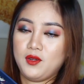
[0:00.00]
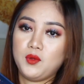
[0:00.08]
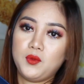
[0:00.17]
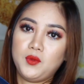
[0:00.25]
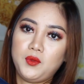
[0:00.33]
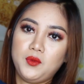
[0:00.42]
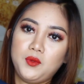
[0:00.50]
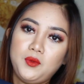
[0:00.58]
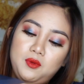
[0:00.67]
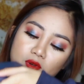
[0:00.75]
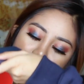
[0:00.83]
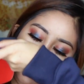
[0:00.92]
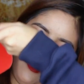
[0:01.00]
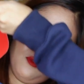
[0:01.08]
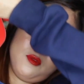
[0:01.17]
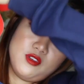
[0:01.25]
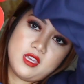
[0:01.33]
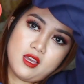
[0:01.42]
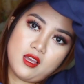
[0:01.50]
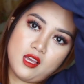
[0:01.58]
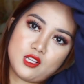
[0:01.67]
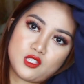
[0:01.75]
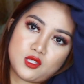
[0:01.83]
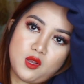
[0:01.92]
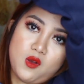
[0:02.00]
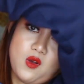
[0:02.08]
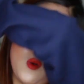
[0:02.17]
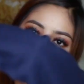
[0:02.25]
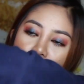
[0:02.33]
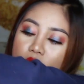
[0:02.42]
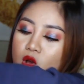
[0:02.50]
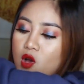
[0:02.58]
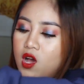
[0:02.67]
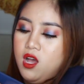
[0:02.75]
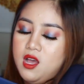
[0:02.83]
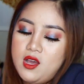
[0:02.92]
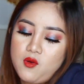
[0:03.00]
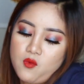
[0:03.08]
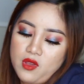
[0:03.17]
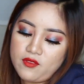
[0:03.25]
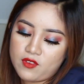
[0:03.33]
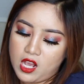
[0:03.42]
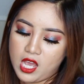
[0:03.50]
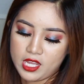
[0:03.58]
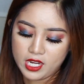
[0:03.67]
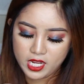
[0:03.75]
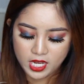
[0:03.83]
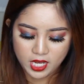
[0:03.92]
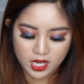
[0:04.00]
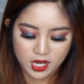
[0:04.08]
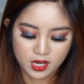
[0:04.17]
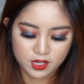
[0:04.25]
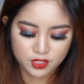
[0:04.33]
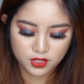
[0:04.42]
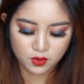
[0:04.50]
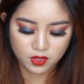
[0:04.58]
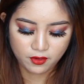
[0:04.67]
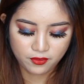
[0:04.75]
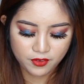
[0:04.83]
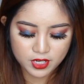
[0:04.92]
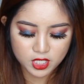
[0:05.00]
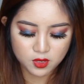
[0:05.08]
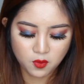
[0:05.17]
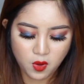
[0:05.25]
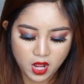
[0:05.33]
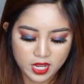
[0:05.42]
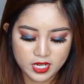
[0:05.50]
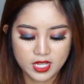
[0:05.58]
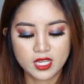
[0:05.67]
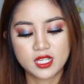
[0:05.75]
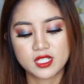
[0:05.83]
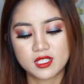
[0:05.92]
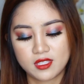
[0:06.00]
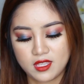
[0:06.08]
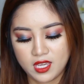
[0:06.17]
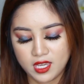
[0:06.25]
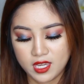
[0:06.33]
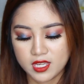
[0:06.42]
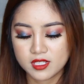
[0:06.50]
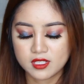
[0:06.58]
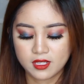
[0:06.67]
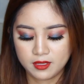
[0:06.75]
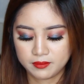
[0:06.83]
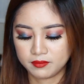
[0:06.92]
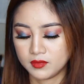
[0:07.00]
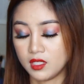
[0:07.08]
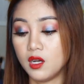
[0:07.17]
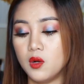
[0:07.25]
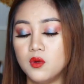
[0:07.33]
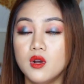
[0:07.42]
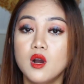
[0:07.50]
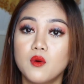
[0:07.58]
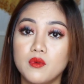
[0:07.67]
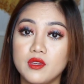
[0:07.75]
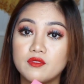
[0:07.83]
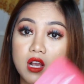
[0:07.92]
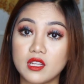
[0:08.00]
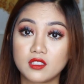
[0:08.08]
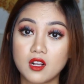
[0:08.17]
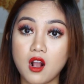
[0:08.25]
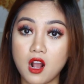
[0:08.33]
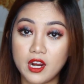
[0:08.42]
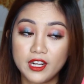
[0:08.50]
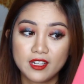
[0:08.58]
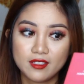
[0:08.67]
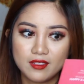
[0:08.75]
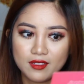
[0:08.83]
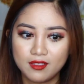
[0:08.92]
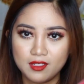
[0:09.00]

Oh, hallelujah. So we've got here. So the first one is this. Oh, we've got card.